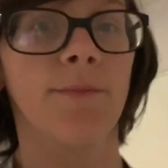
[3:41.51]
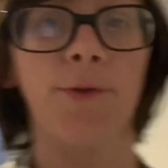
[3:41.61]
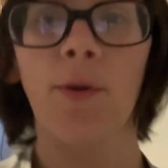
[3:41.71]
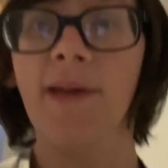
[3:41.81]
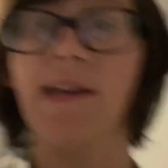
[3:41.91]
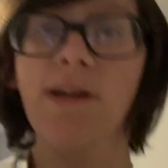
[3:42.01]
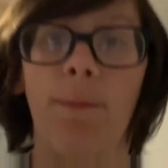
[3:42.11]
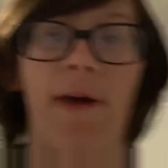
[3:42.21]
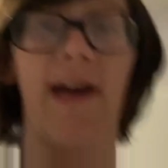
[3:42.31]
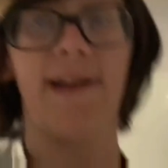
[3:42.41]
so I'm getting a
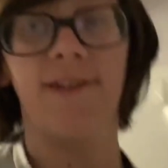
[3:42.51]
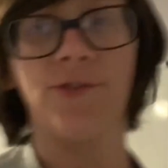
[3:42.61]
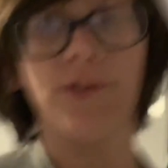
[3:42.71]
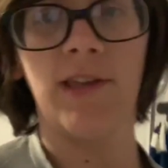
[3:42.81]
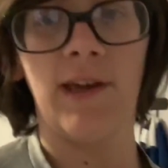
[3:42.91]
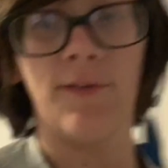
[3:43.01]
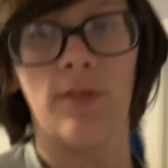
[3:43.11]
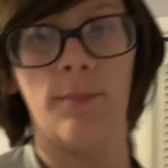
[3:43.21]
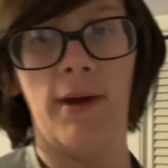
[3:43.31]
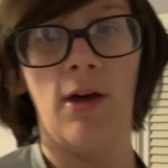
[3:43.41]
package today from
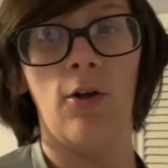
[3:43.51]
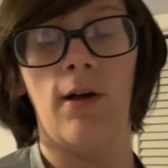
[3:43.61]
the mail.